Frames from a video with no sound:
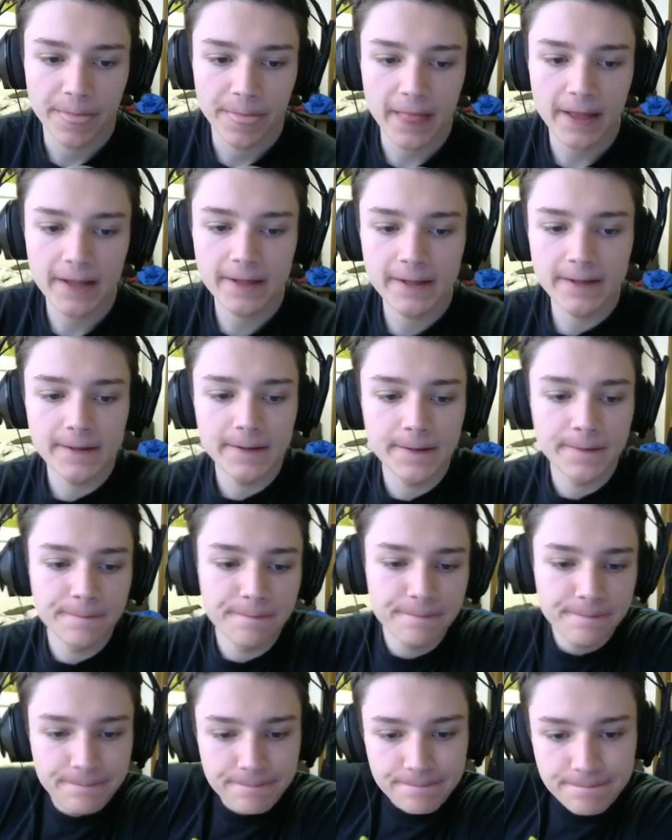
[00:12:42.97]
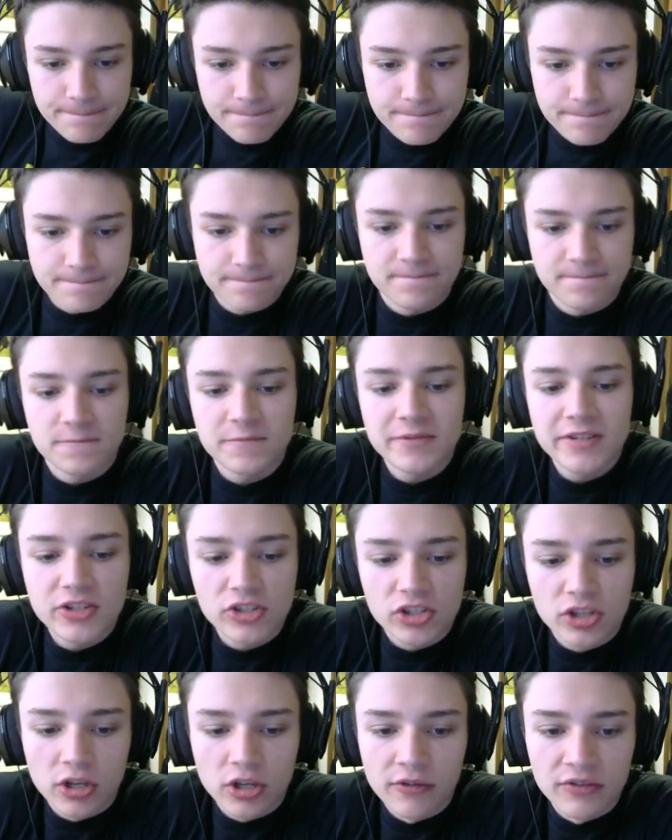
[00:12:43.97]
We can
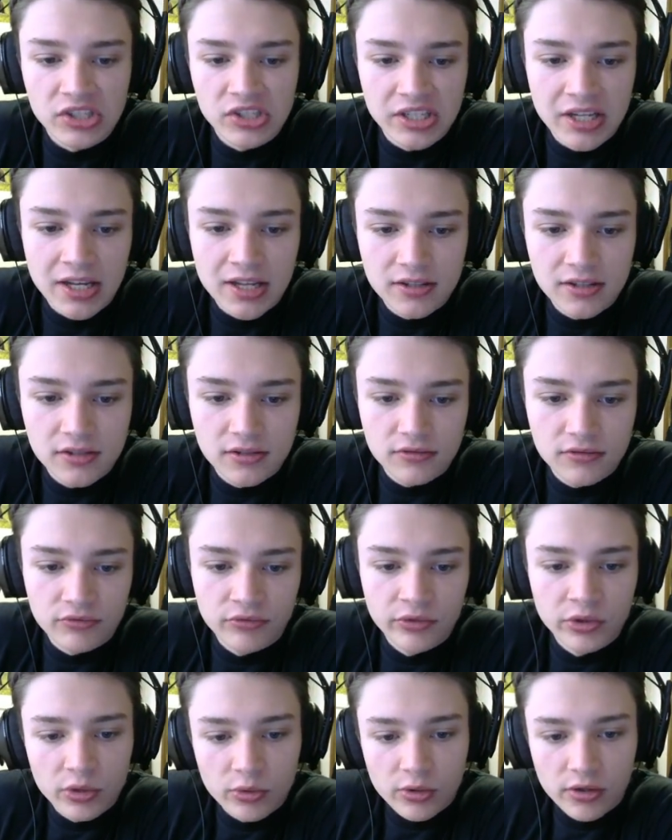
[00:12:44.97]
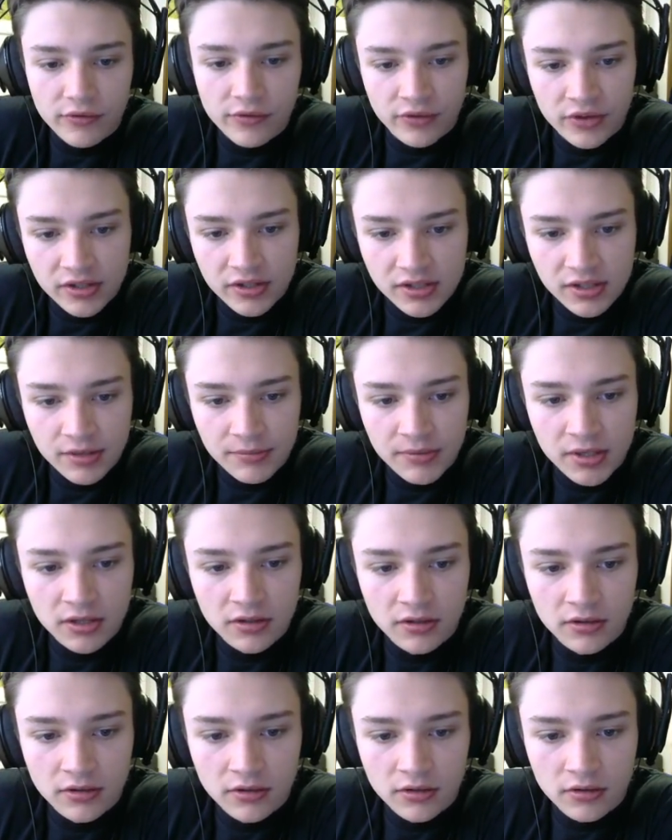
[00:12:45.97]
just look over stats real quick for this. I
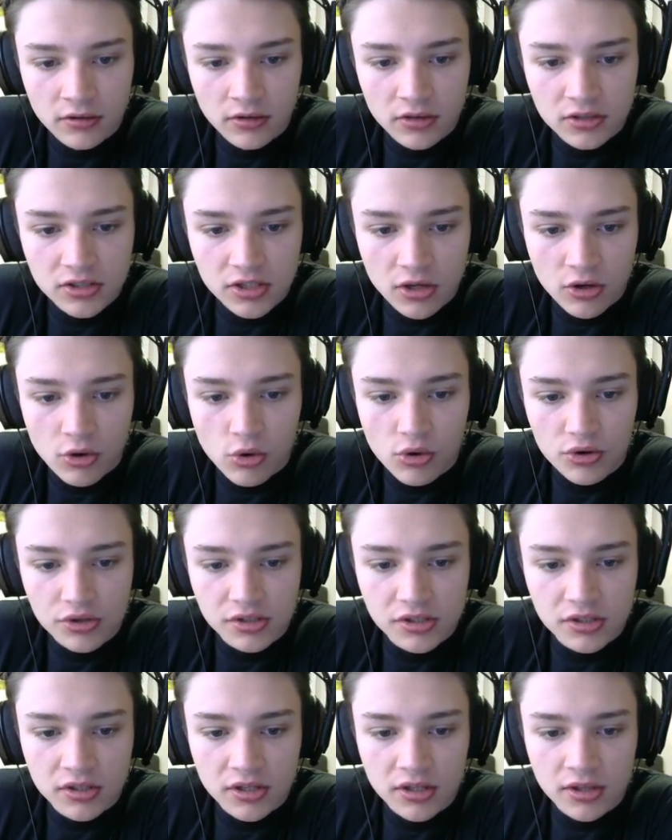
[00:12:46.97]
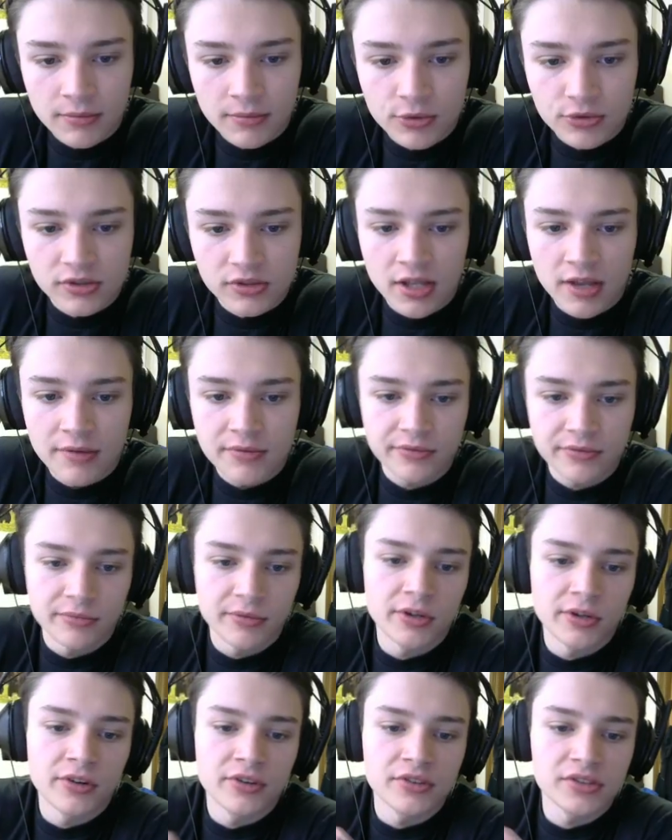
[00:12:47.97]
mean, looks like Corsa hit the most damage per
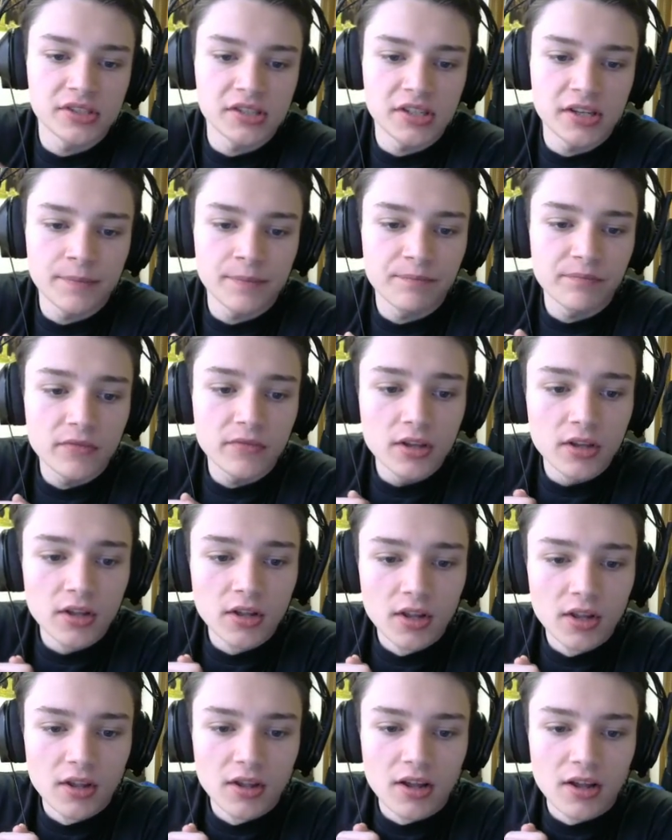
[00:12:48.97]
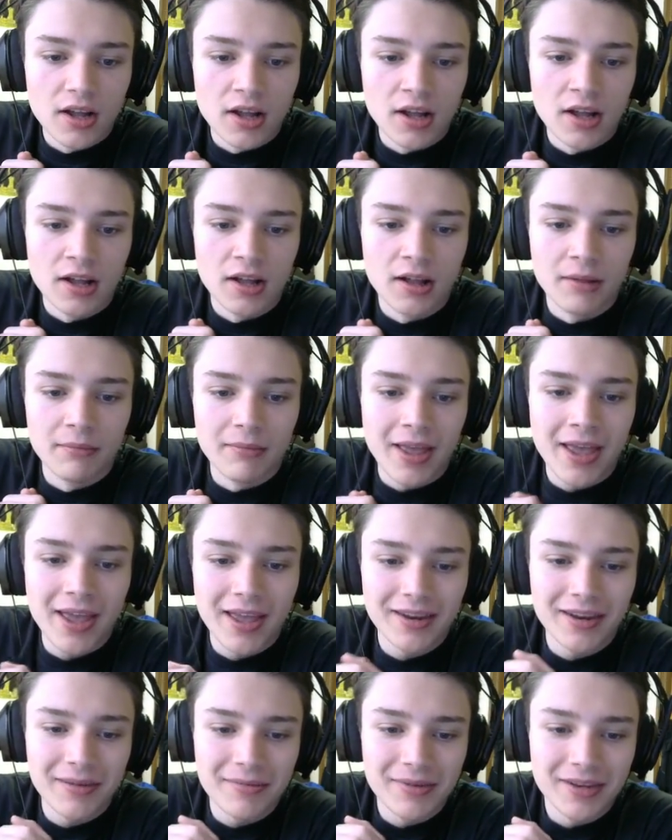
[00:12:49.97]
minute on his team.
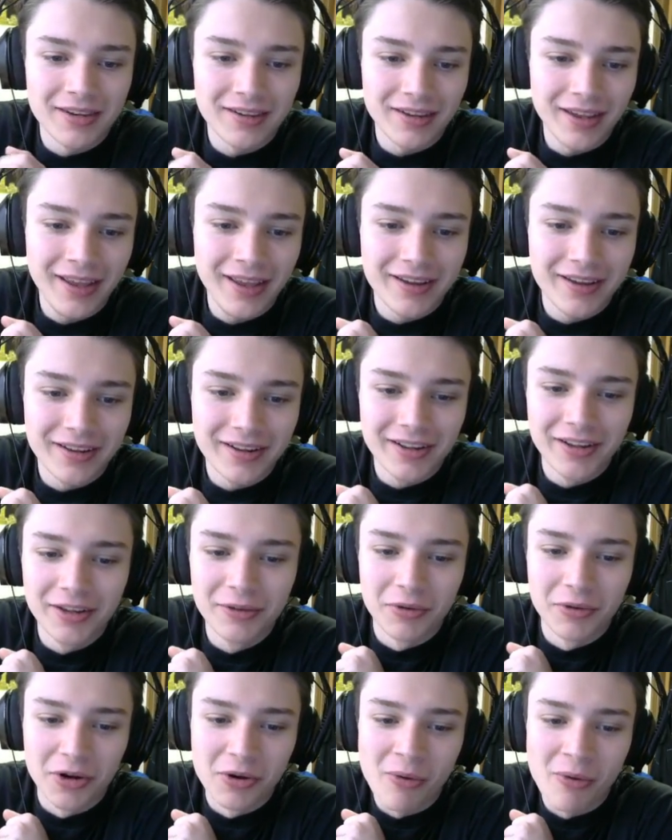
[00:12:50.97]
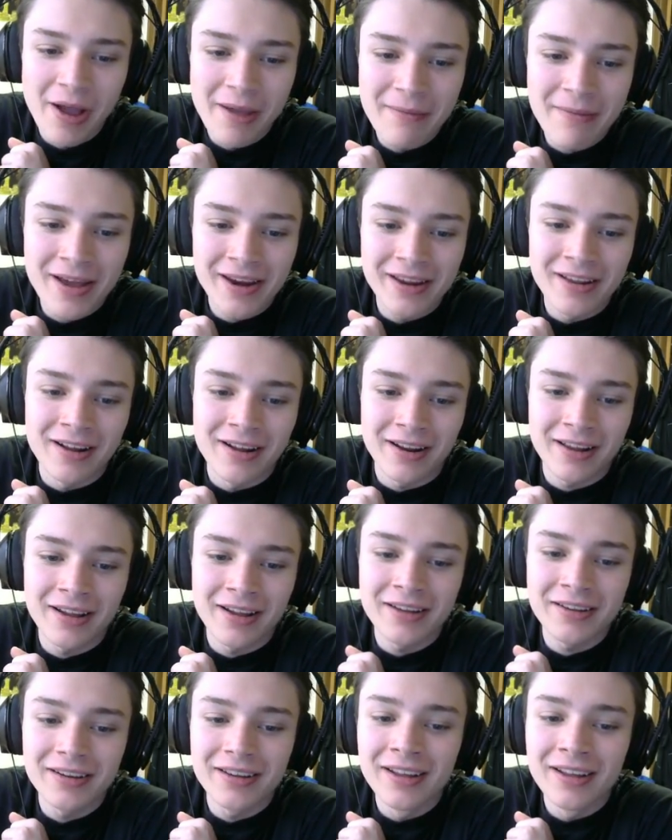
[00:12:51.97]
And I mean, you wonder why Patty got
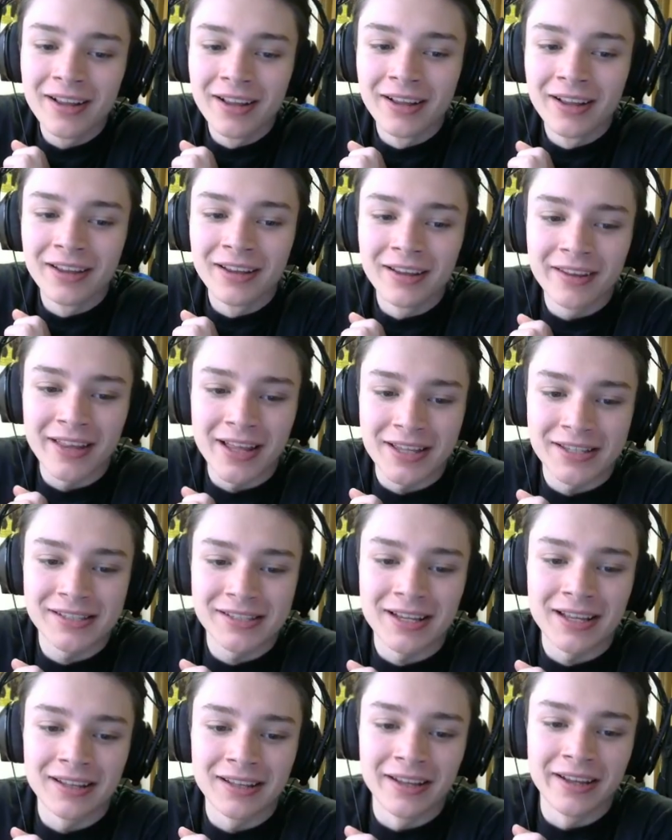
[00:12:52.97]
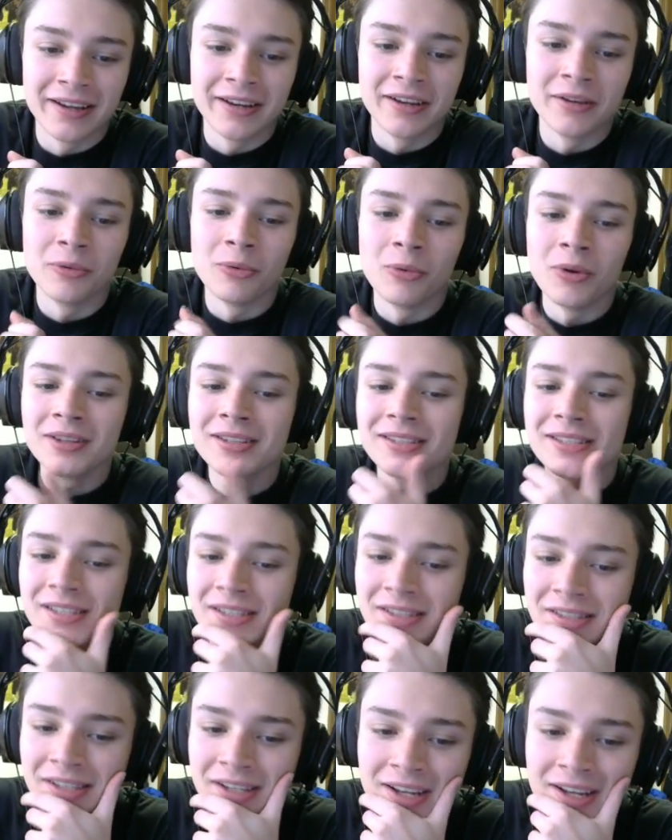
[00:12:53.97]
cut. Look at that stat line.
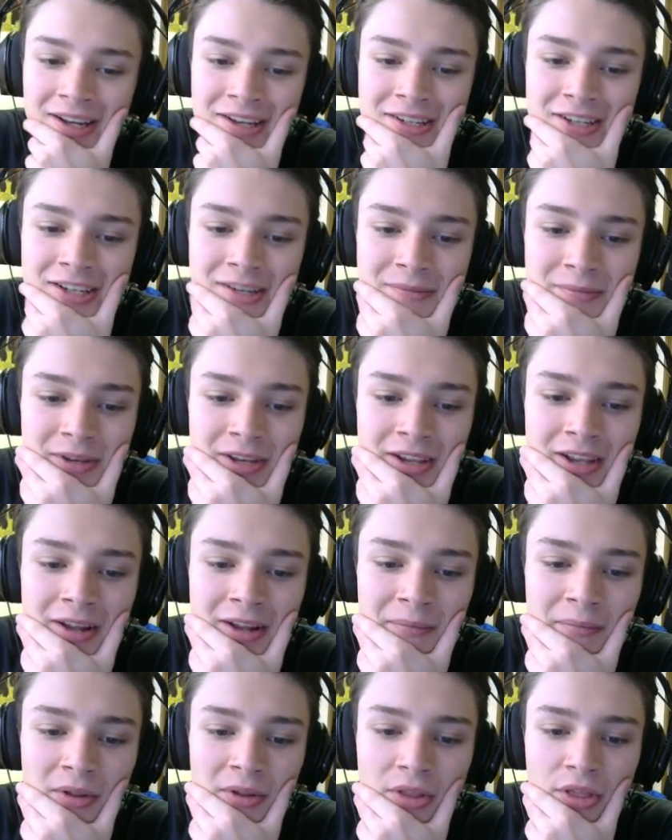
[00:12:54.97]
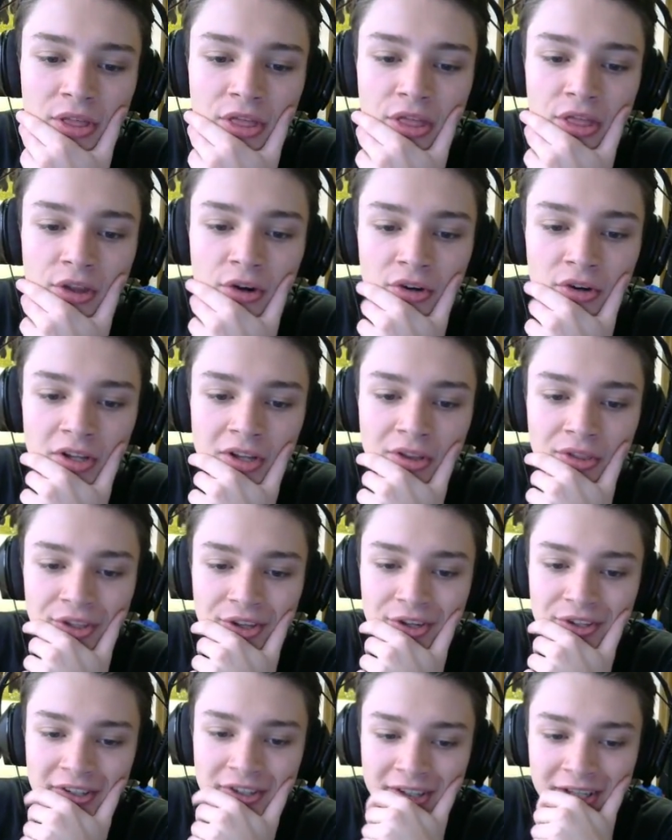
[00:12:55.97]
169 DPM, 30 and
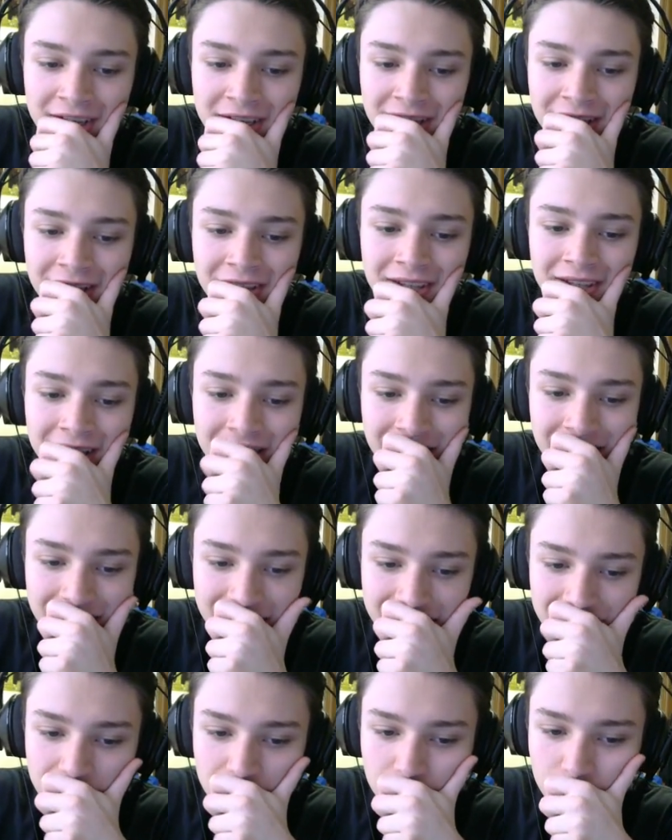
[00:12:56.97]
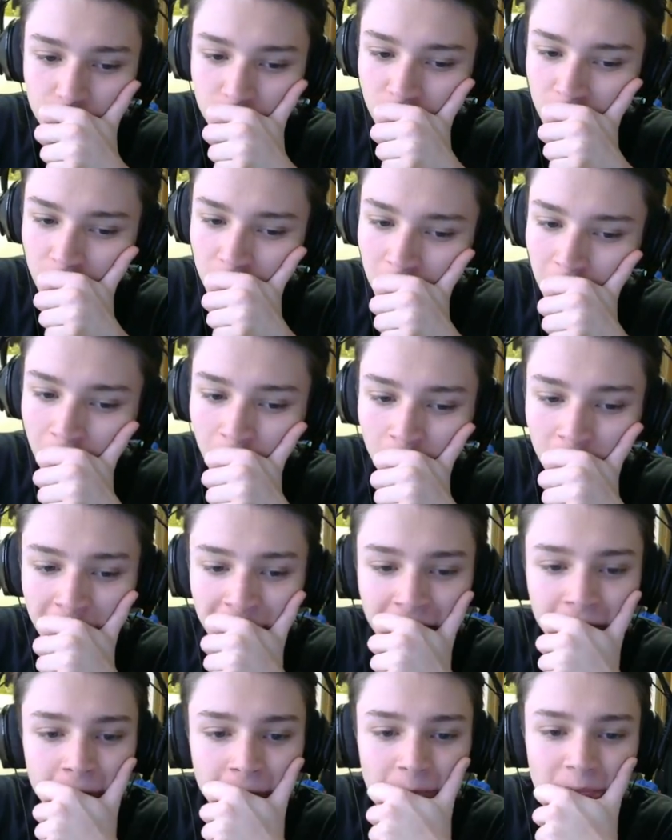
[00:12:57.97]
39. Like, ooh
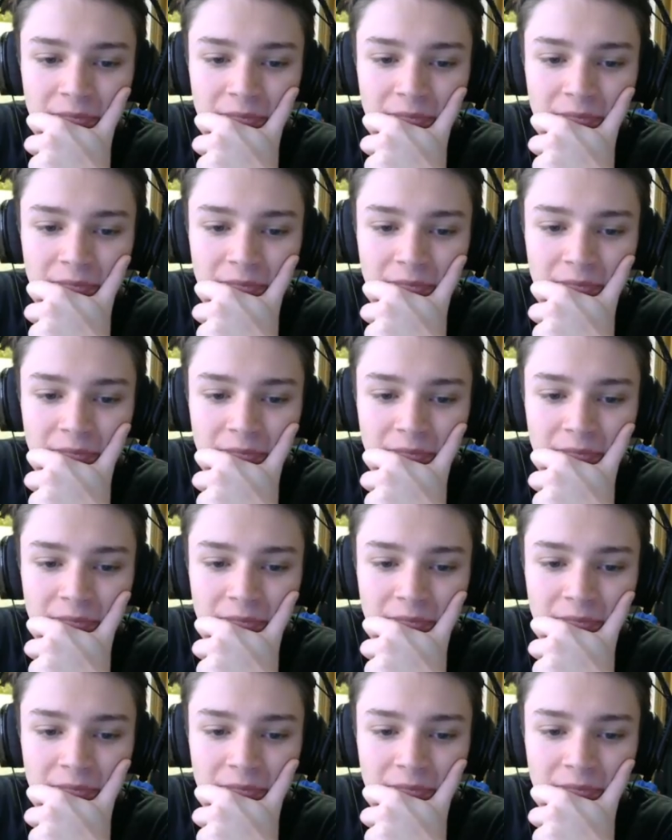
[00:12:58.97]
boy.